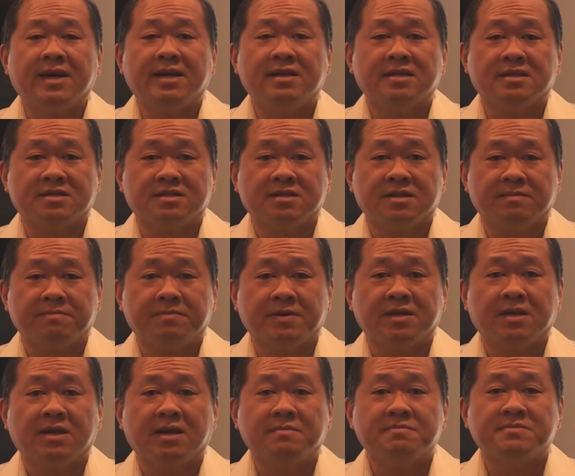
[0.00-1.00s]
Anderson
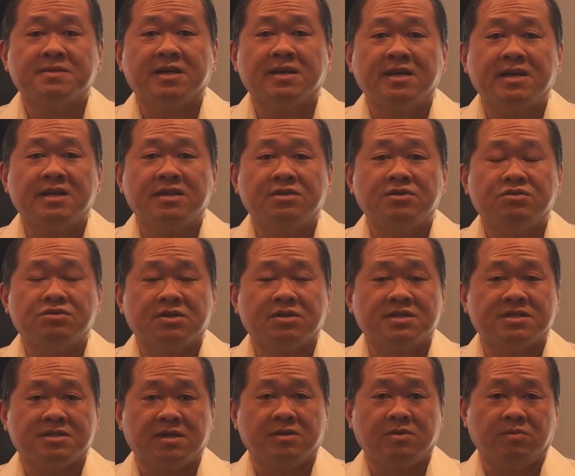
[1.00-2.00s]
becomes an
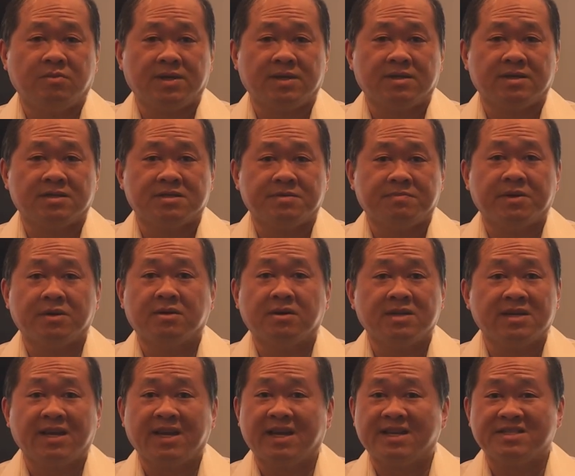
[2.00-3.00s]
interested witness
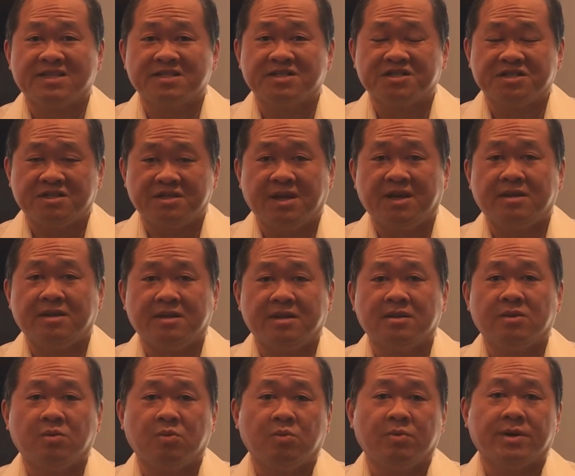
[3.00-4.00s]
because he has a stake
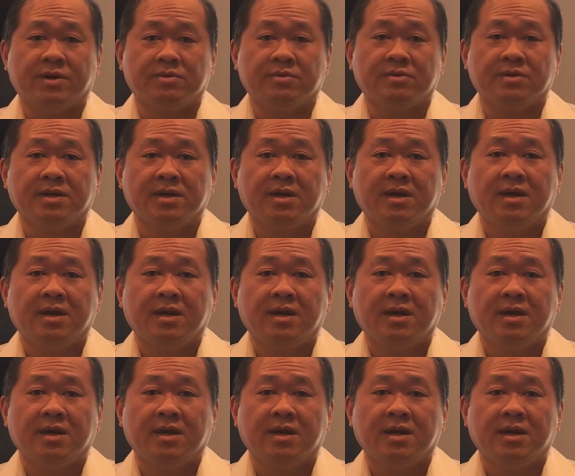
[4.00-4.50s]
in the will.